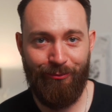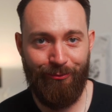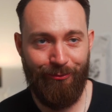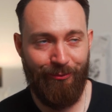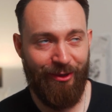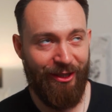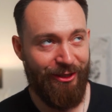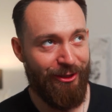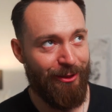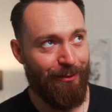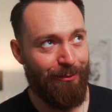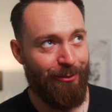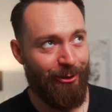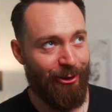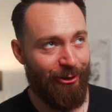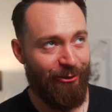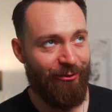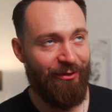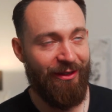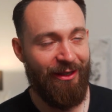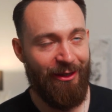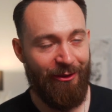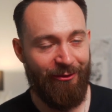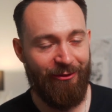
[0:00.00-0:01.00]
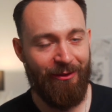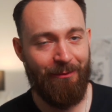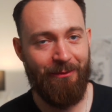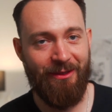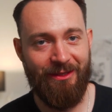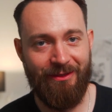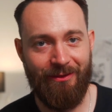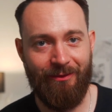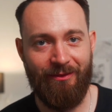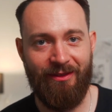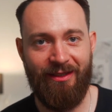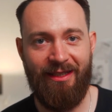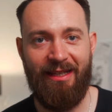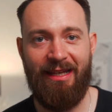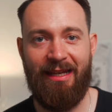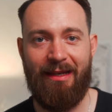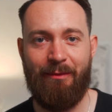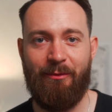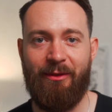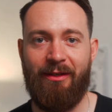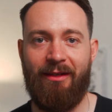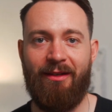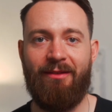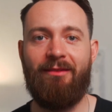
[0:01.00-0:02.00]
picture profile from a Sony
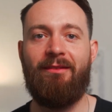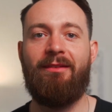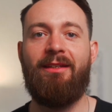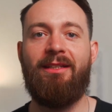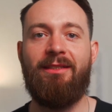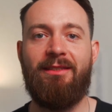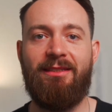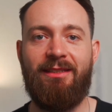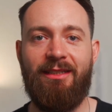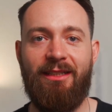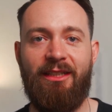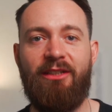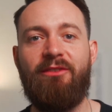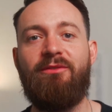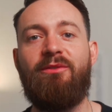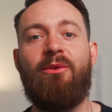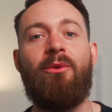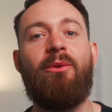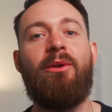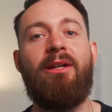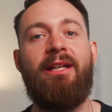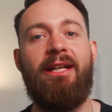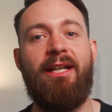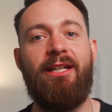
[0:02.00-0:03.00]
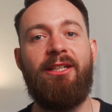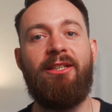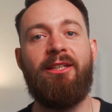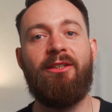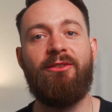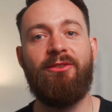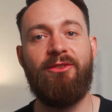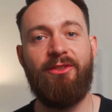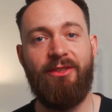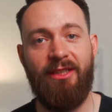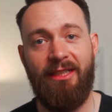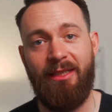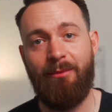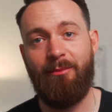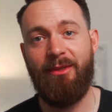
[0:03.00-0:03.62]
camera other than Cine 4 and HLG